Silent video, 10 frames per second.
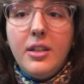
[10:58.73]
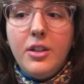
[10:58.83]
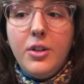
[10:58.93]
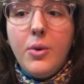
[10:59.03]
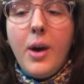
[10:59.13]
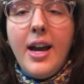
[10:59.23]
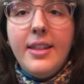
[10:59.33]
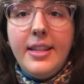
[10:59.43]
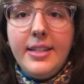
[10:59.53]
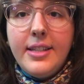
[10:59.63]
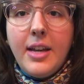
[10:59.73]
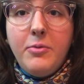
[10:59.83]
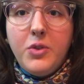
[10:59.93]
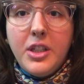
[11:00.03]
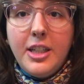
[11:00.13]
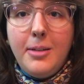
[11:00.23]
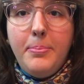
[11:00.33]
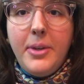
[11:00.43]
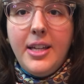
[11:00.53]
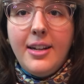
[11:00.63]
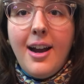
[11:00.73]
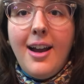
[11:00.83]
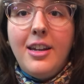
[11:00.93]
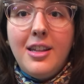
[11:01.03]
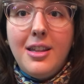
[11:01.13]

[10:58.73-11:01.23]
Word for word: You know, these have really been kind of